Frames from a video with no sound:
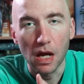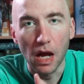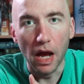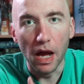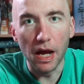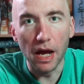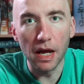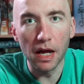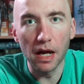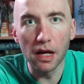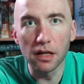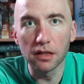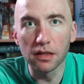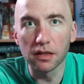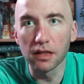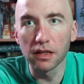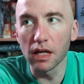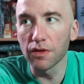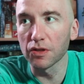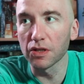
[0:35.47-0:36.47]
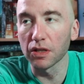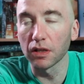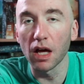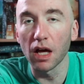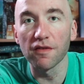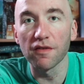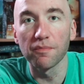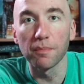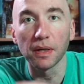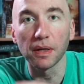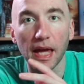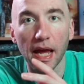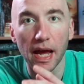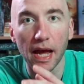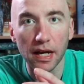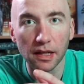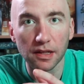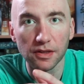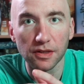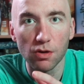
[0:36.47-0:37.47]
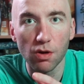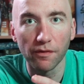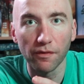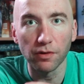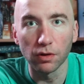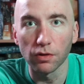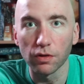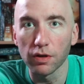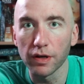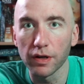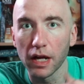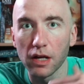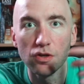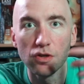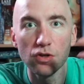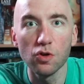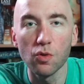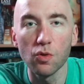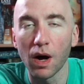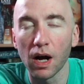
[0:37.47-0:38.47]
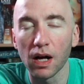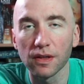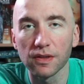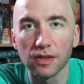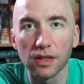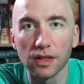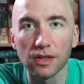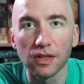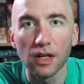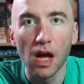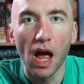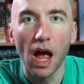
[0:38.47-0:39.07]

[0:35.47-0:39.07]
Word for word: And then there's a lot of mechanics that you have to learn and nuances.